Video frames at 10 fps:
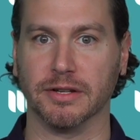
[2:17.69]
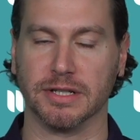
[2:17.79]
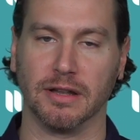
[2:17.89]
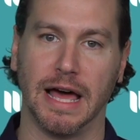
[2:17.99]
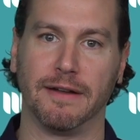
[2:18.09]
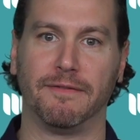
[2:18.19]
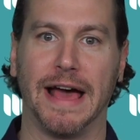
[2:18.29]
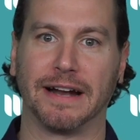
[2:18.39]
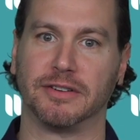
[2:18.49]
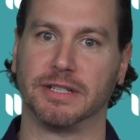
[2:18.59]
There's a lot of
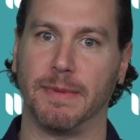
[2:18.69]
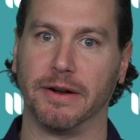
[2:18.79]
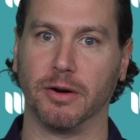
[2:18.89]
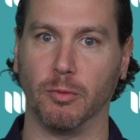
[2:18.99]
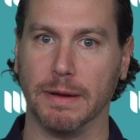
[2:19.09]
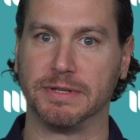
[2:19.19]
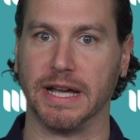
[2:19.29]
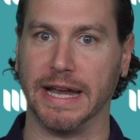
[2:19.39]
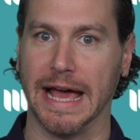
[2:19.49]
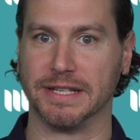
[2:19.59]
factors about your
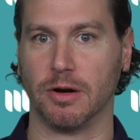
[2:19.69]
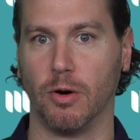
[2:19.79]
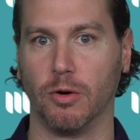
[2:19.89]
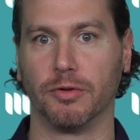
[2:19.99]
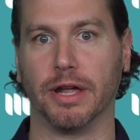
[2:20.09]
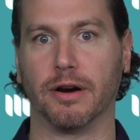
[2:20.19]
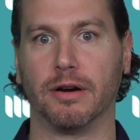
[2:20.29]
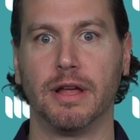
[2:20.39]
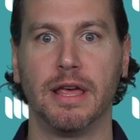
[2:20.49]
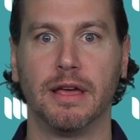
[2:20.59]
website as a whole that
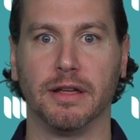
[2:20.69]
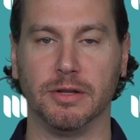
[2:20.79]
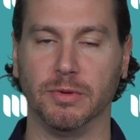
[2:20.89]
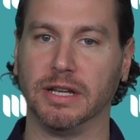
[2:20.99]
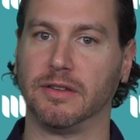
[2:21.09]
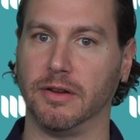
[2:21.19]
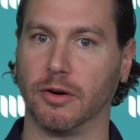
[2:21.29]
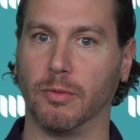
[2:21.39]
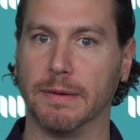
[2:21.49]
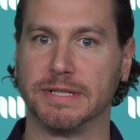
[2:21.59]
are unique to
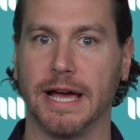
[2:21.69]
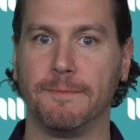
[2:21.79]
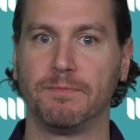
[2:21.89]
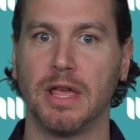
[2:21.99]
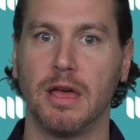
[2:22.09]
your website.